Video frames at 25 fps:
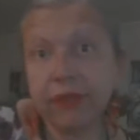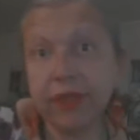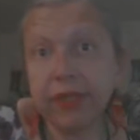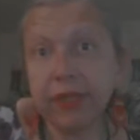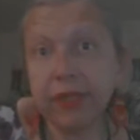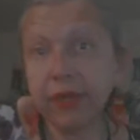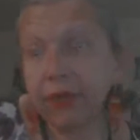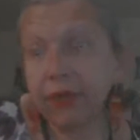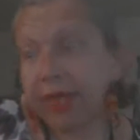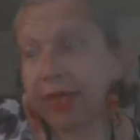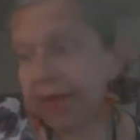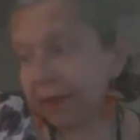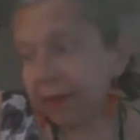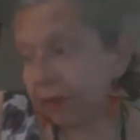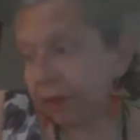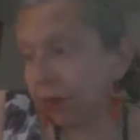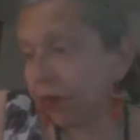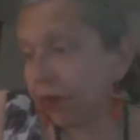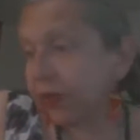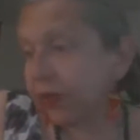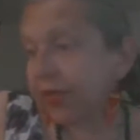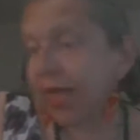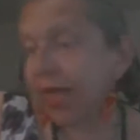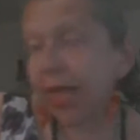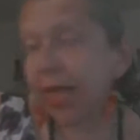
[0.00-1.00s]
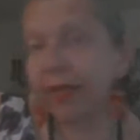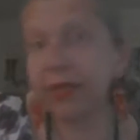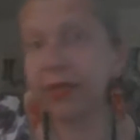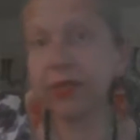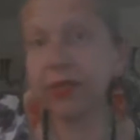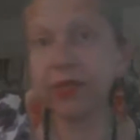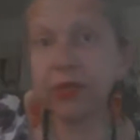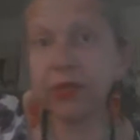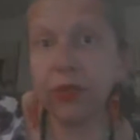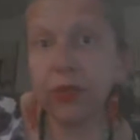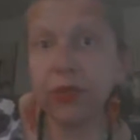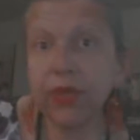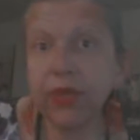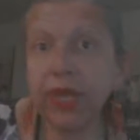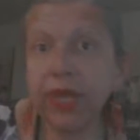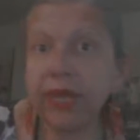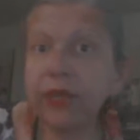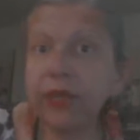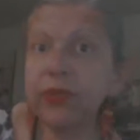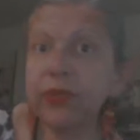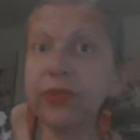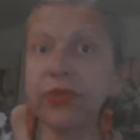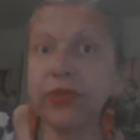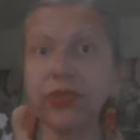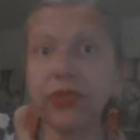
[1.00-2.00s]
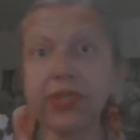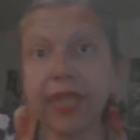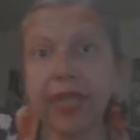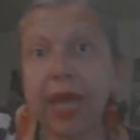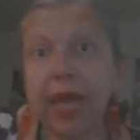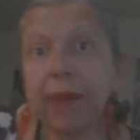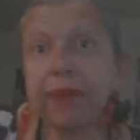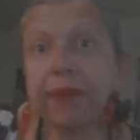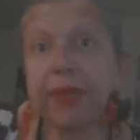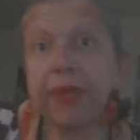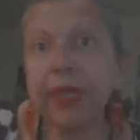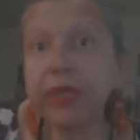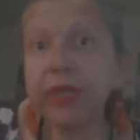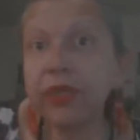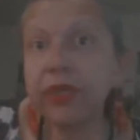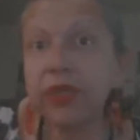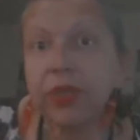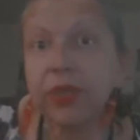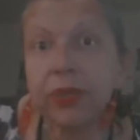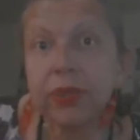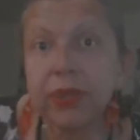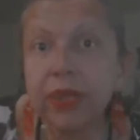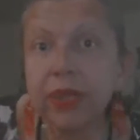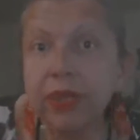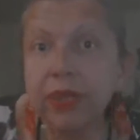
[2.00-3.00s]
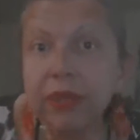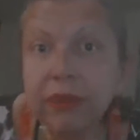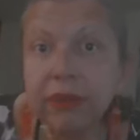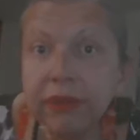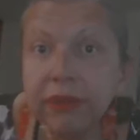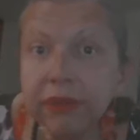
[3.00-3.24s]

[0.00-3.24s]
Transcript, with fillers: know, like most cancers, all you got to do is just stop eating sugar